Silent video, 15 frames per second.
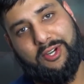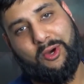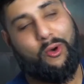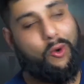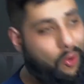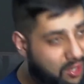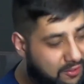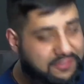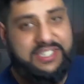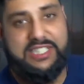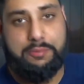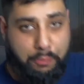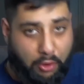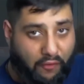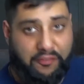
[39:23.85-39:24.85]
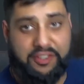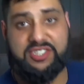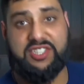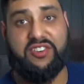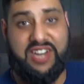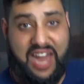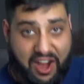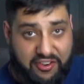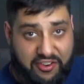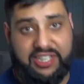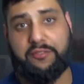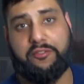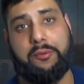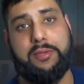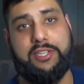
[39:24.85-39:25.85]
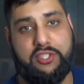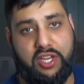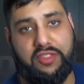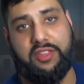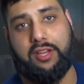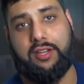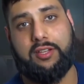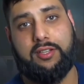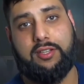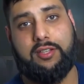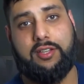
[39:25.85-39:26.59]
All of these prophets are inheriting from each other.